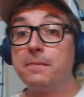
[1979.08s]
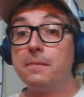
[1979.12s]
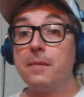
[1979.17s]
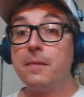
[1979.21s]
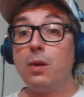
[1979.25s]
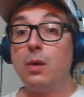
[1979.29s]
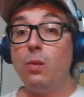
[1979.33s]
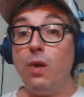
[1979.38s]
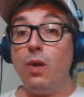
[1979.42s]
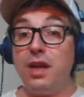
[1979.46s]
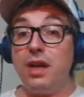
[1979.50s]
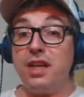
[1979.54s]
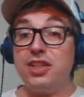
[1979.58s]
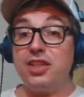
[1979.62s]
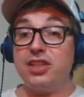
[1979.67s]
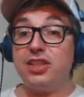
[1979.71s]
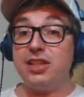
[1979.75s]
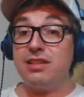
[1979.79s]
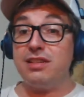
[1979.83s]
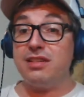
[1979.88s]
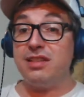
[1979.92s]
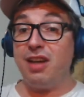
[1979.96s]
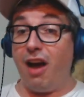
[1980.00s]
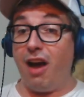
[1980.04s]
What is she
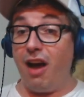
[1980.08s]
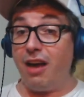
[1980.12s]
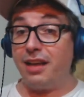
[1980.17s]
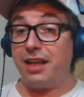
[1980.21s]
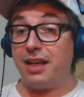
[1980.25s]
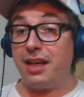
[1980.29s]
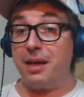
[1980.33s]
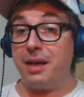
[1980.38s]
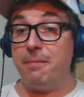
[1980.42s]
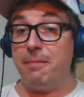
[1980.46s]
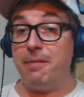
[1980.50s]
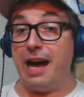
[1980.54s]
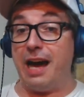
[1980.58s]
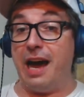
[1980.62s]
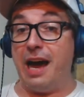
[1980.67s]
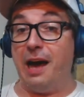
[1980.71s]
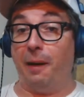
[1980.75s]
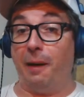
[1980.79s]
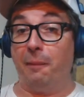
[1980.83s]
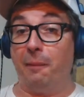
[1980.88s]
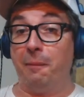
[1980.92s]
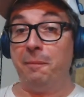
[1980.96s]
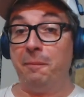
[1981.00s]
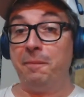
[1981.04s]
talking
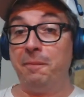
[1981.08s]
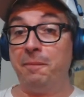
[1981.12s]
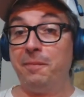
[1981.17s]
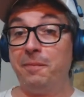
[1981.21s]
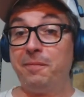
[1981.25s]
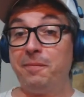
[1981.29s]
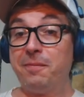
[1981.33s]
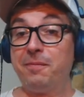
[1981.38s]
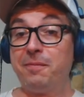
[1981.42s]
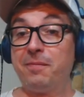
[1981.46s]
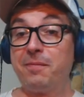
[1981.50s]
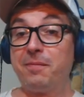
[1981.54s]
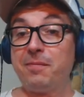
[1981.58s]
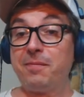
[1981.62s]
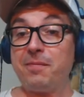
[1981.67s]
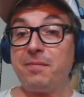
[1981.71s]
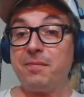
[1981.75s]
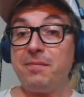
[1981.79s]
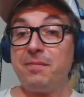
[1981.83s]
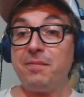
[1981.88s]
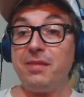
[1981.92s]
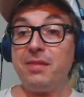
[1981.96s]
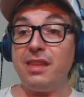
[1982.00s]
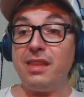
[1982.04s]
about?
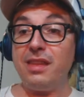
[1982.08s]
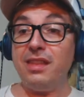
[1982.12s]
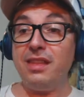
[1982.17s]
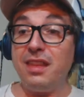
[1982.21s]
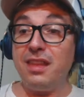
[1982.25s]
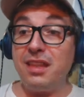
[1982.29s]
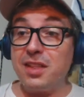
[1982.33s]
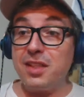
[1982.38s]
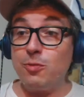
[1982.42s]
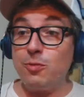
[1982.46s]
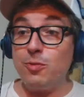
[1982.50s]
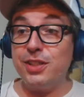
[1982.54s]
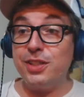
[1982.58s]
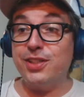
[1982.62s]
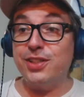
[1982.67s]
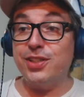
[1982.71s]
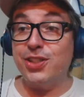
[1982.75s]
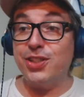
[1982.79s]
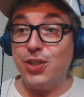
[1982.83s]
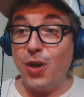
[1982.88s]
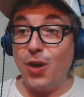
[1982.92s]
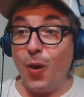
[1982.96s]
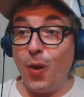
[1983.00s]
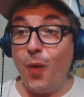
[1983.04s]
This was
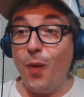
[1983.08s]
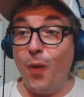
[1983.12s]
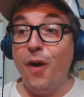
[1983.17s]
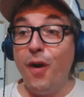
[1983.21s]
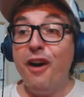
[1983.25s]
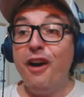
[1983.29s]
so